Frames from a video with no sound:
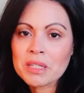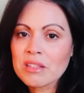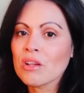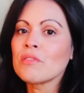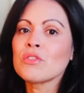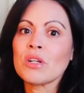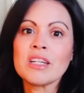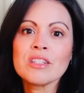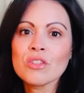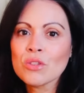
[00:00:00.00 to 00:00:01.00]
myself,
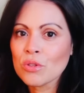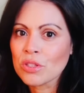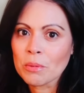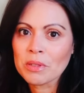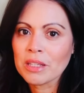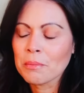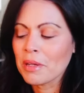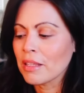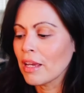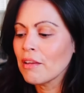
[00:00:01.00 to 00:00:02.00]
trying to do something in
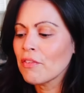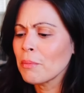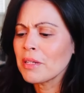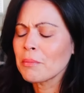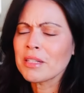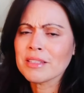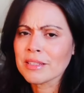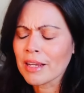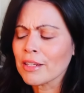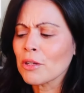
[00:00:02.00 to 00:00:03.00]
my life. I mean, I'm not a
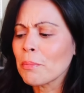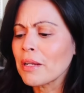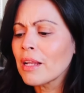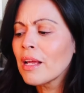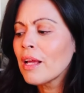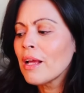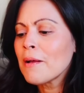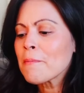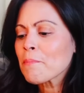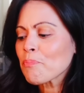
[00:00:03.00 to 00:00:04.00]
designer, but
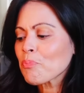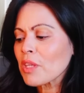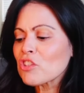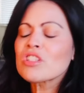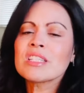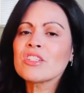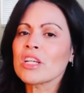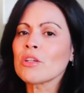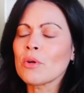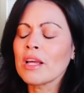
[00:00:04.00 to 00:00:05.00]
just in
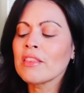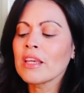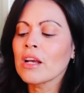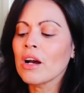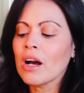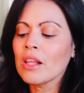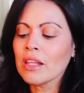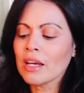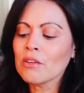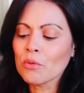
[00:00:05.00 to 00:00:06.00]
general, I think a
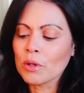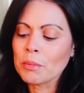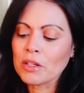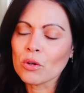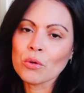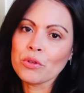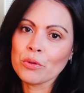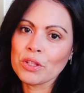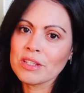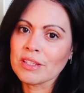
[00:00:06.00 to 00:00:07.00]
lot of women go
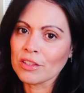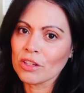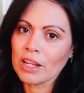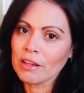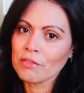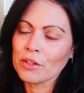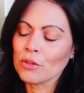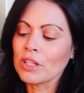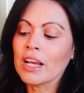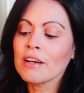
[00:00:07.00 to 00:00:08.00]
through this in their life. You
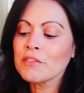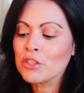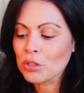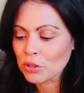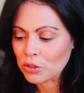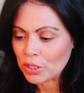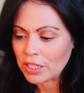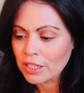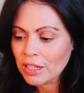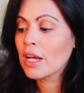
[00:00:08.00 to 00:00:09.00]
know, they have
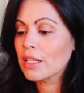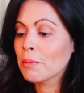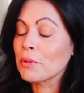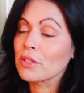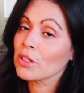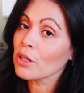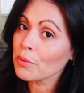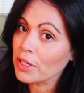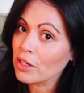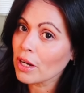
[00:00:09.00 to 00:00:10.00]
children, they put their
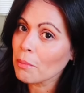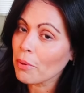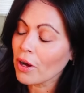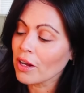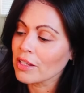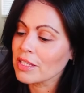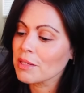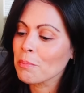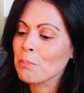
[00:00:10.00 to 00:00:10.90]
career on pause,